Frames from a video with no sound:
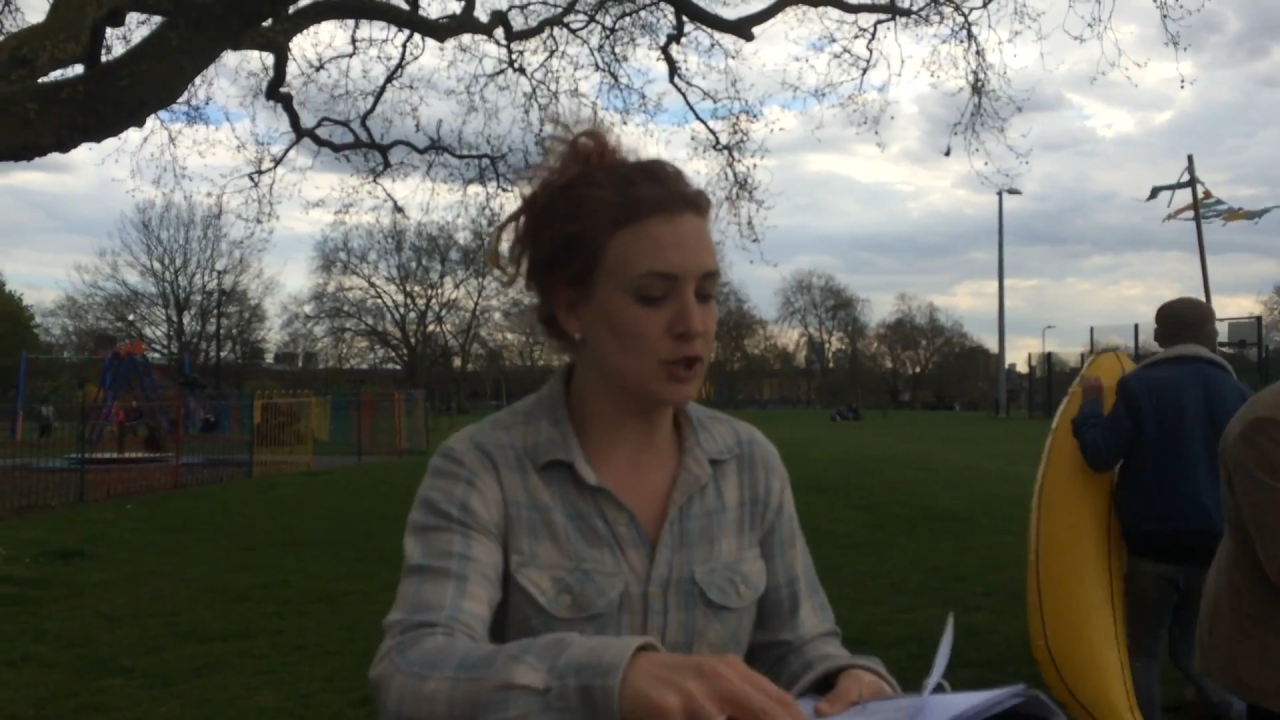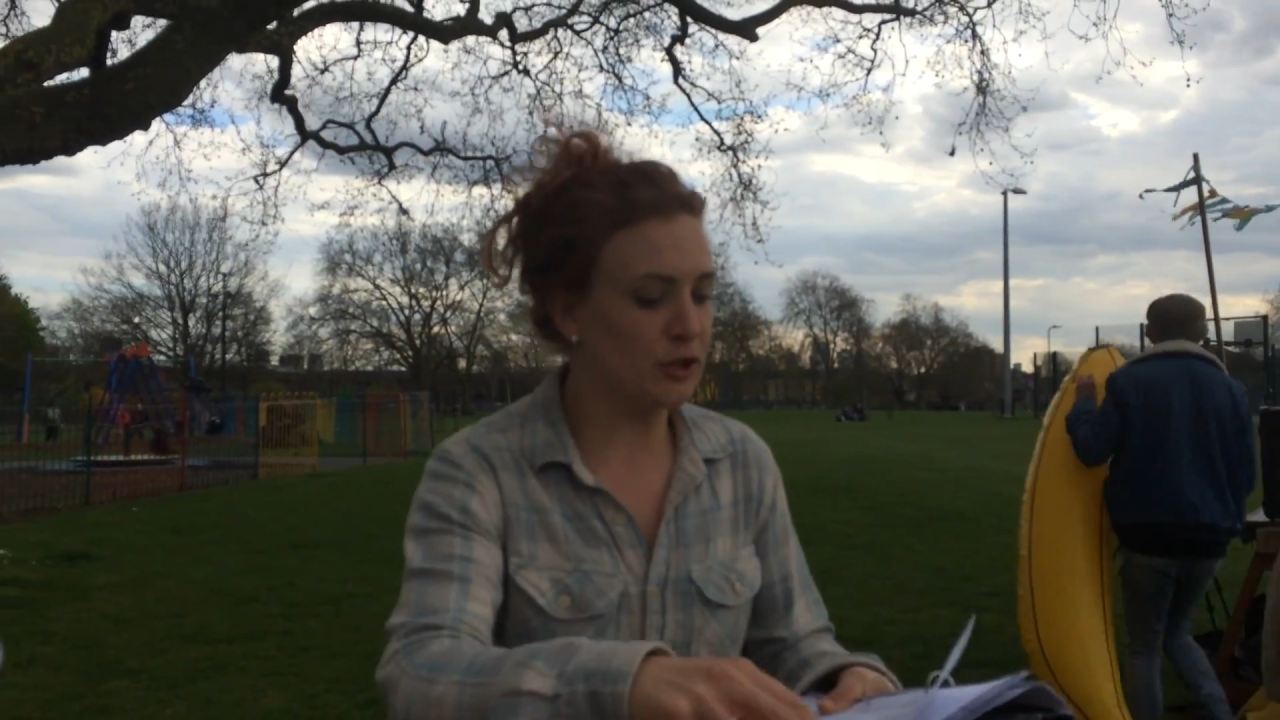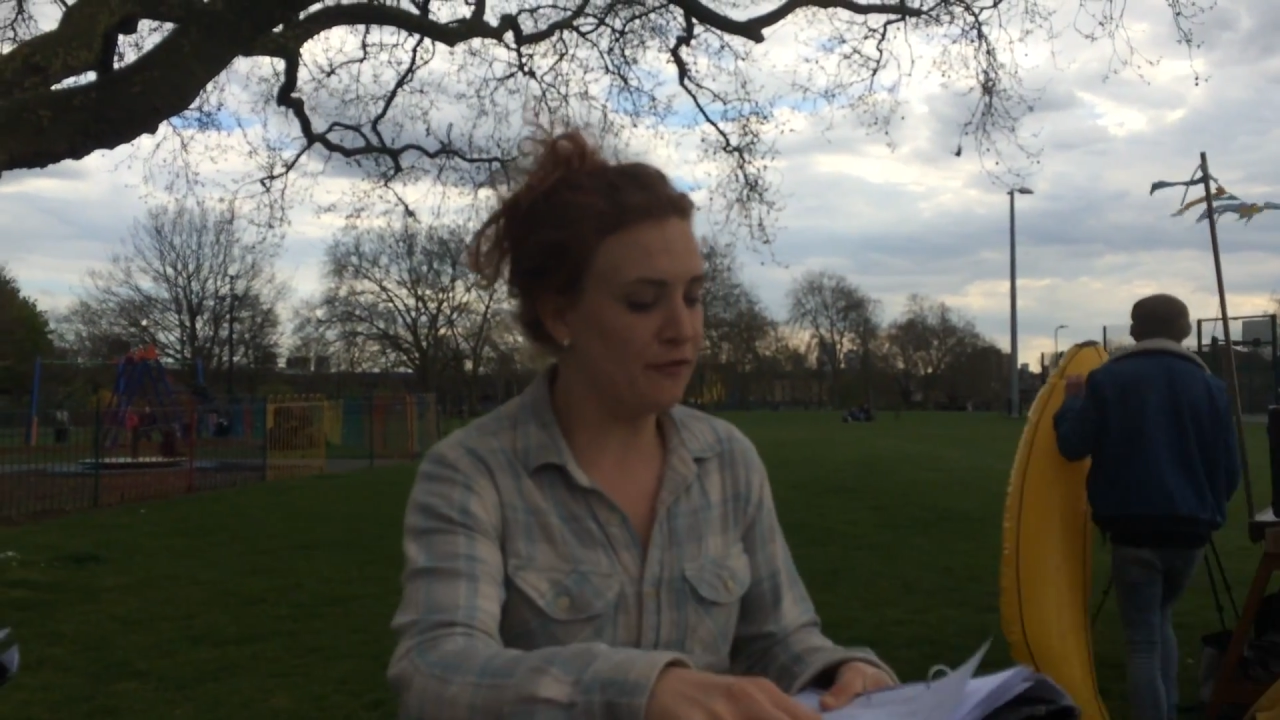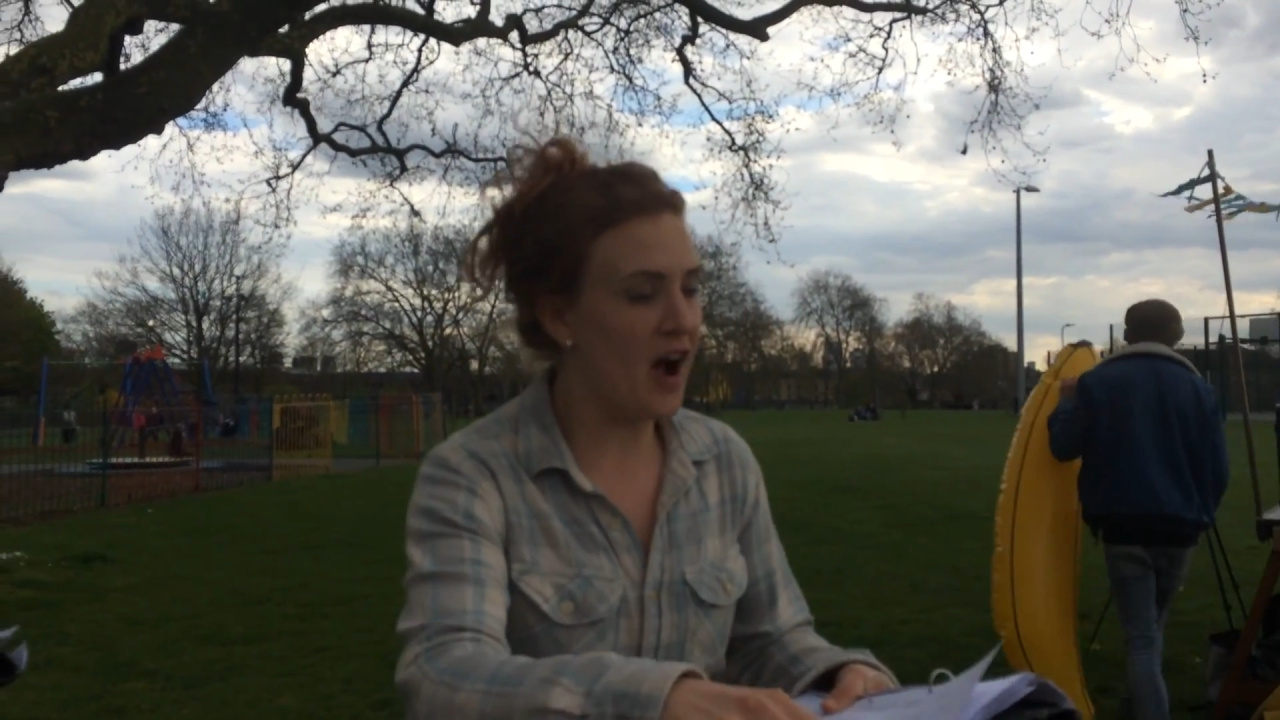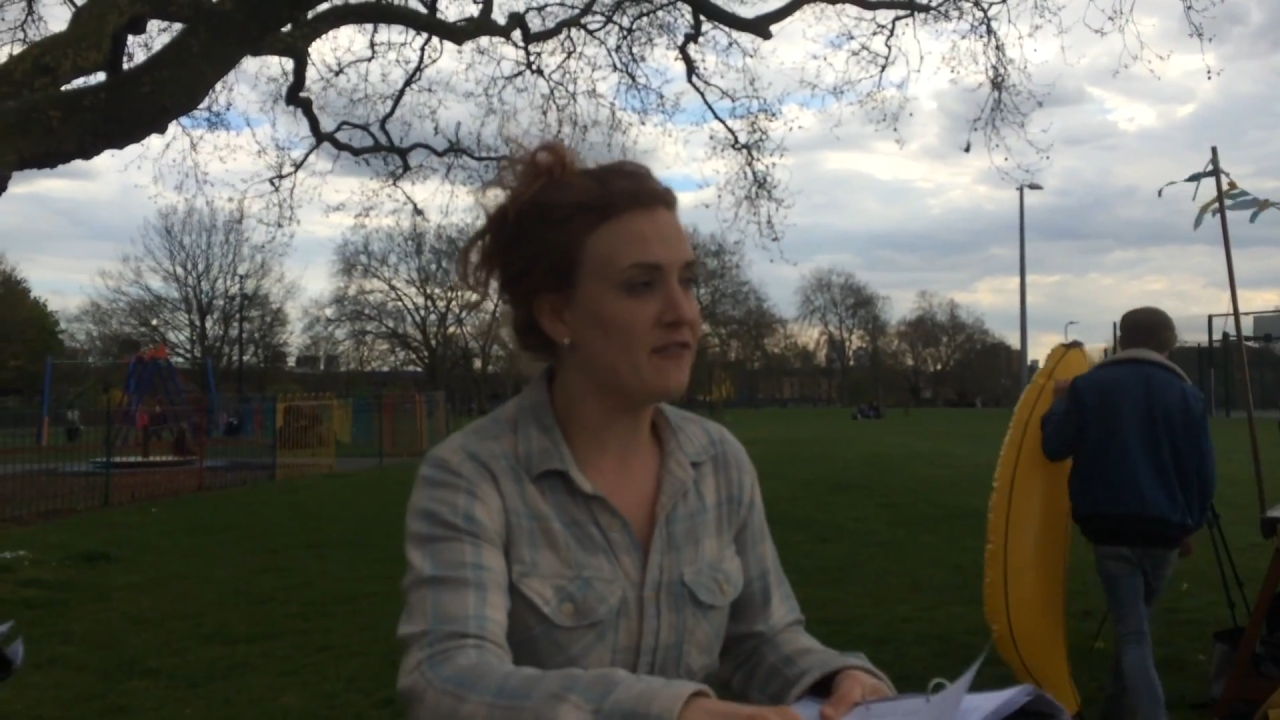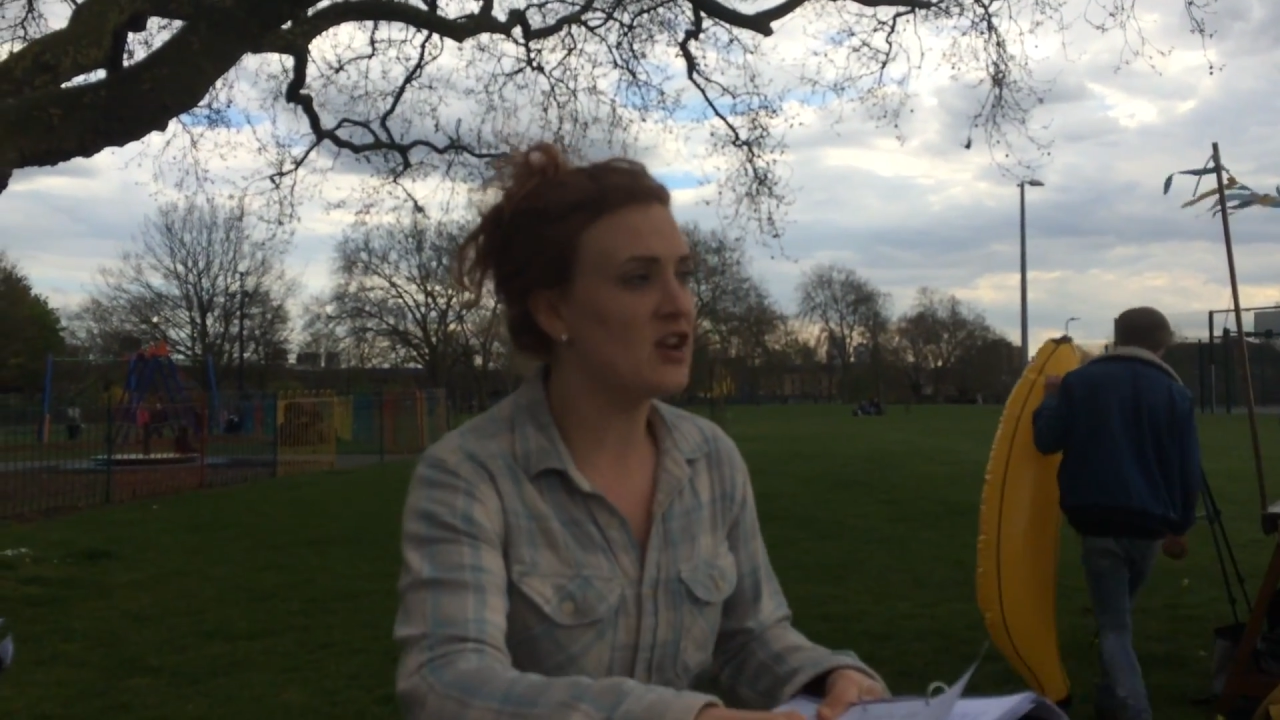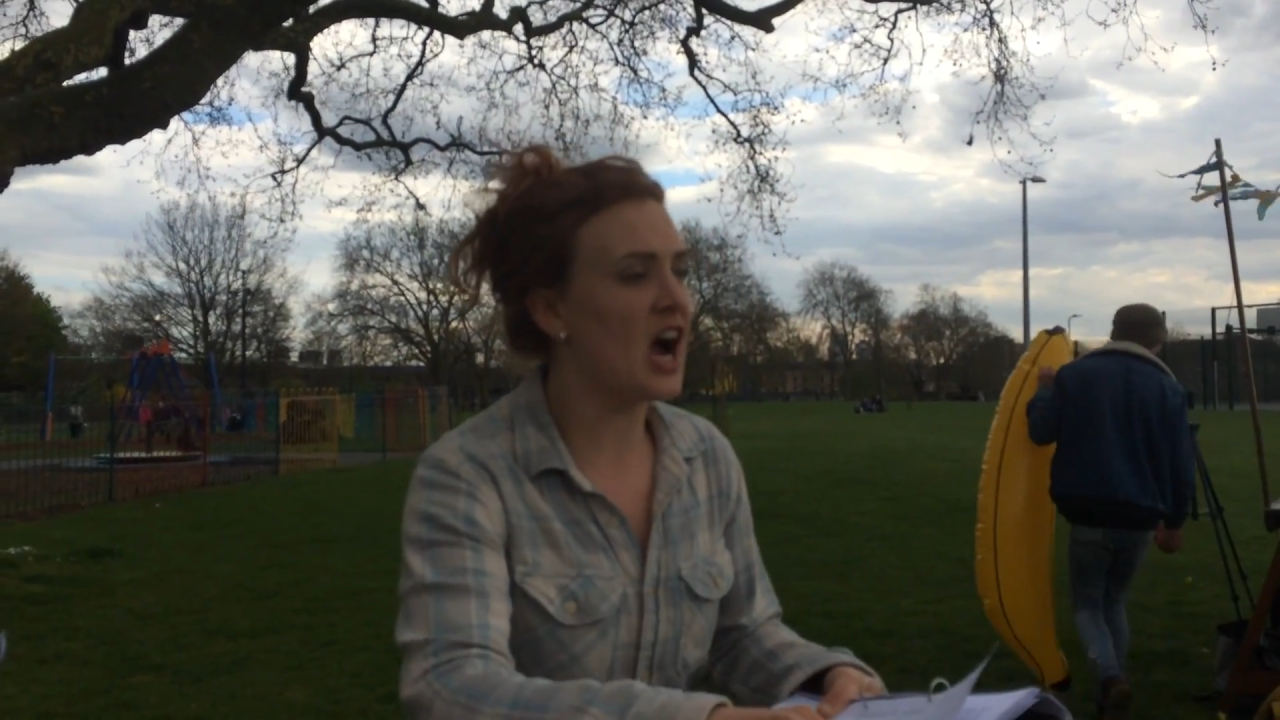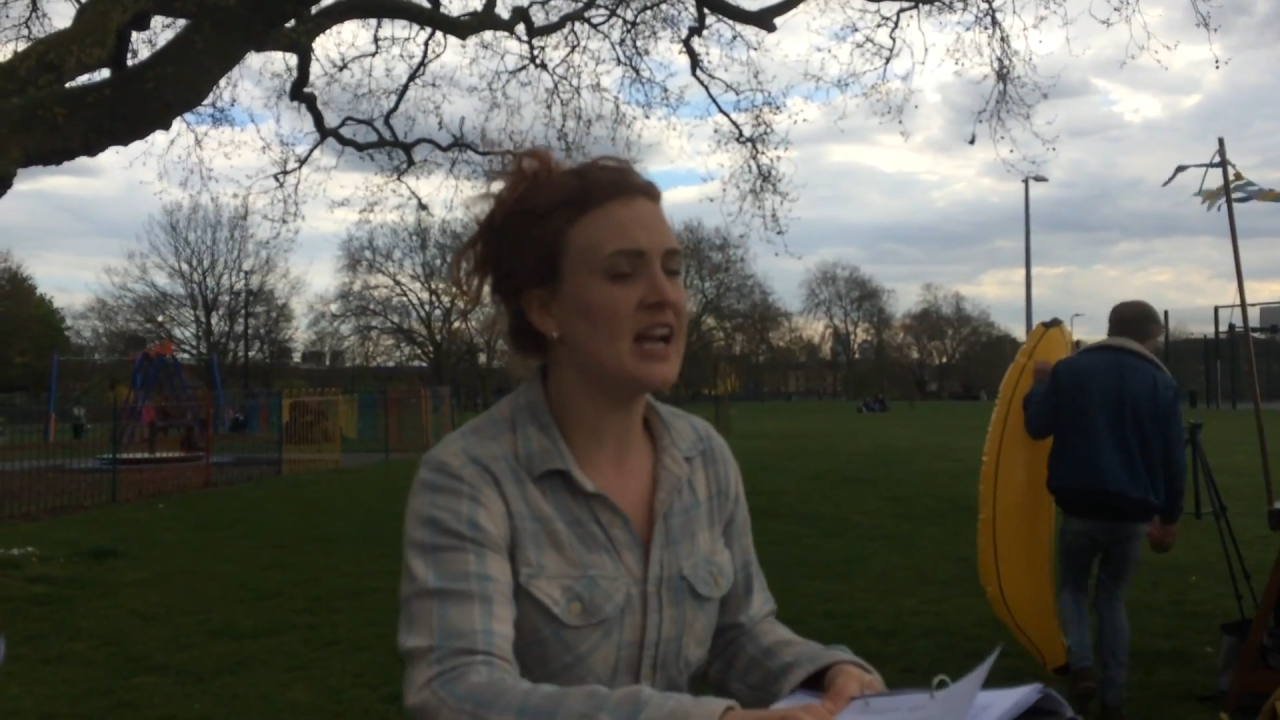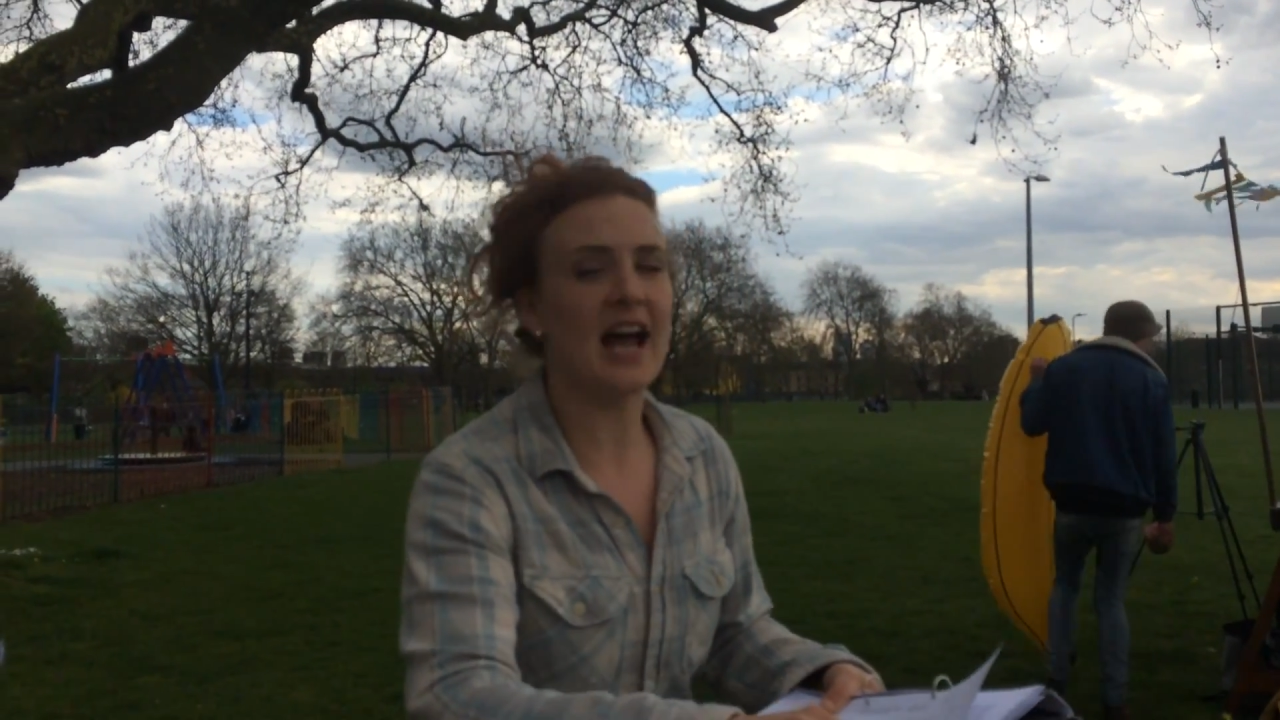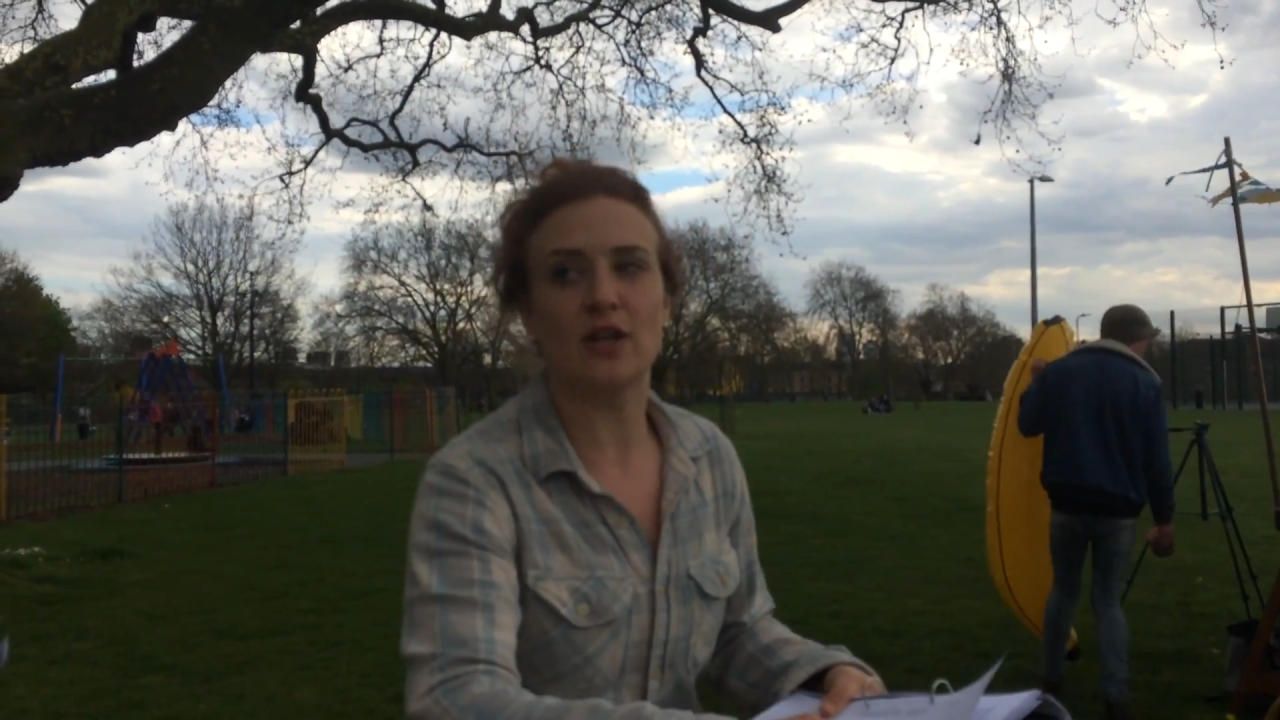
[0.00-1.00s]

259